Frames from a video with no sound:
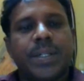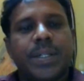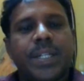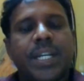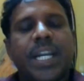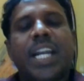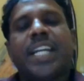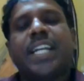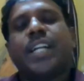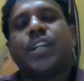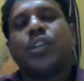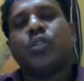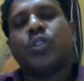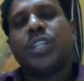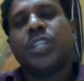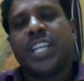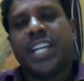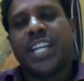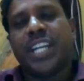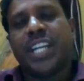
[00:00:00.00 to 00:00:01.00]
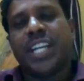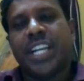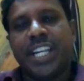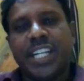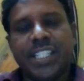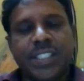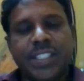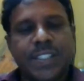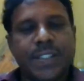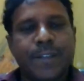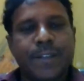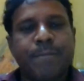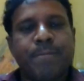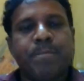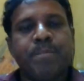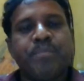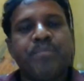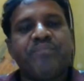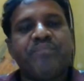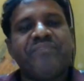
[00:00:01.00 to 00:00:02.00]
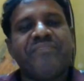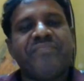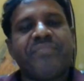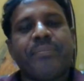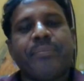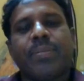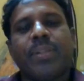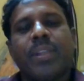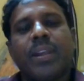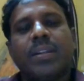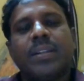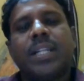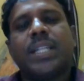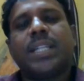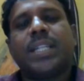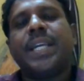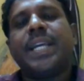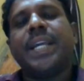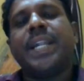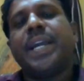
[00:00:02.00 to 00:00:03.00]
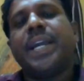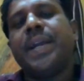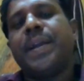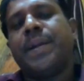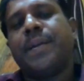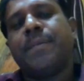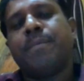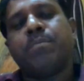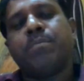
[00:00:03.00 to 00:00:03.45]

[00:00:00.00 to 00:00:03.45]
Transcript: related to the Keynes, the theory